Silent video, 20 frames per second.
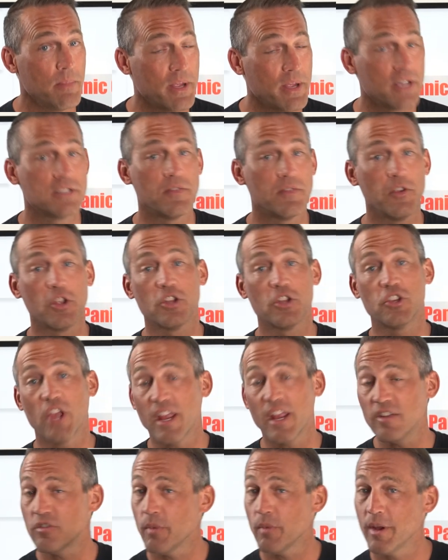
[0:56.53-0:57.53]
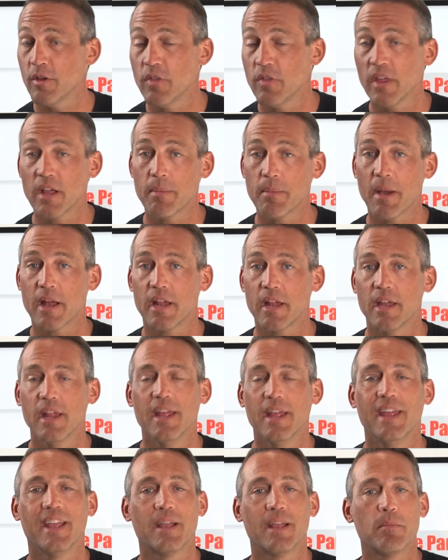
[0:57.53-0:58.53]
Because if you can change the way you think about it,
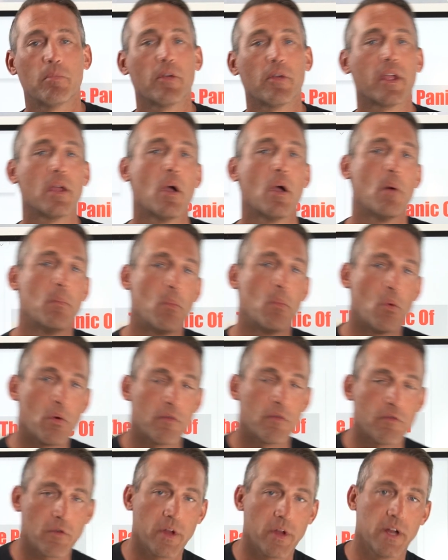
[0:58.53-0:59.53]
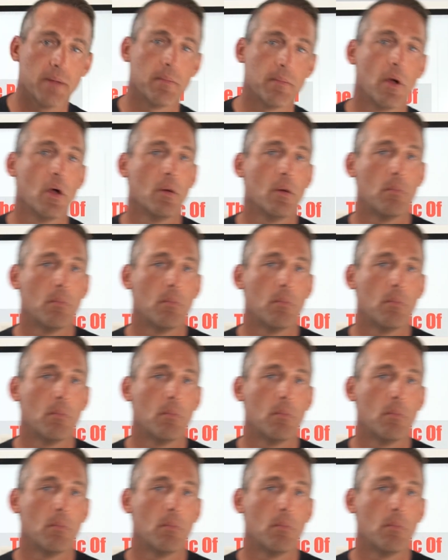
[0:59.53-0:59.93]
it can bring more freedom,